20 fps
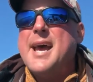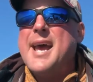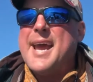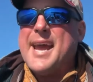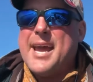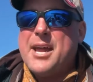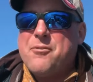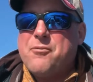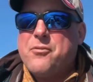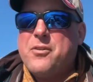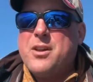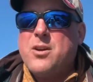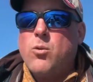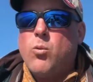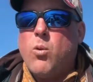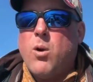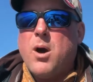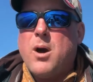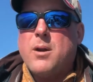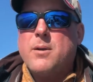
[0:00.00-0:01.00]
Eight feet of
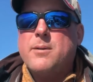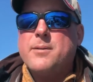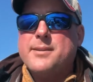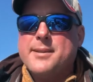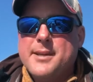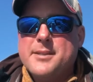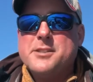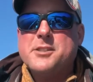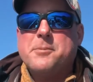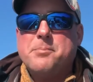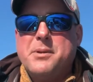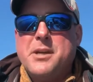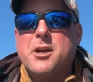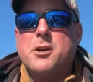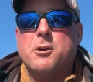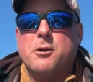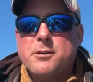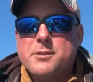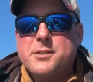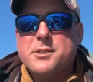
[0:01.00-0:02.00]
water tends to be a
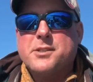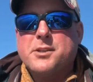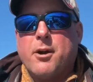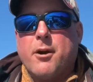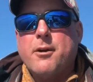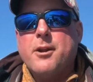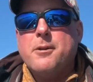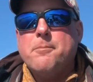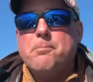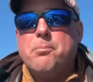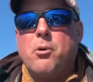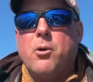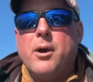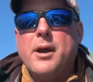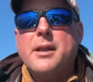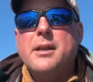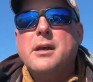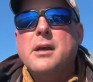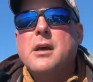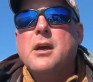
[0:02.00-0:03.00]
good starting
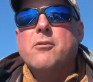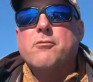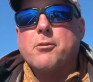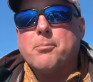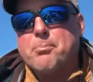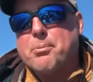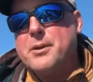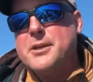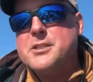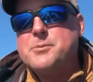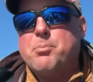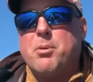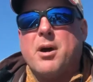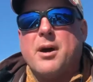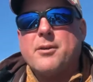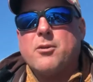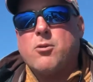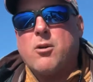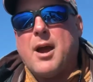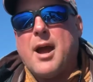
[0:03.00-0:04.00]
point for
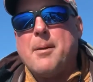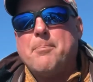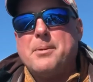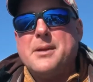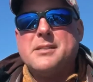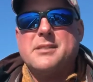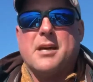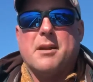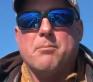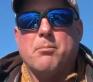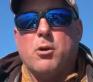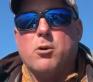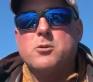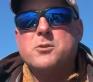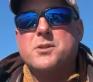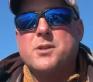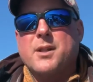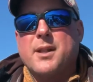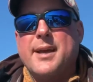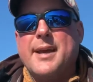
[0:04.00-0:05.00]
pre-spawn crappies on
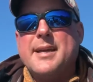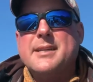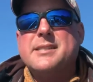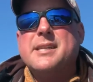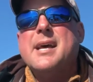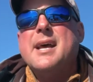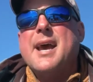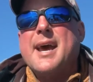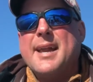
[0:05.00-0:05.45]
most lakes,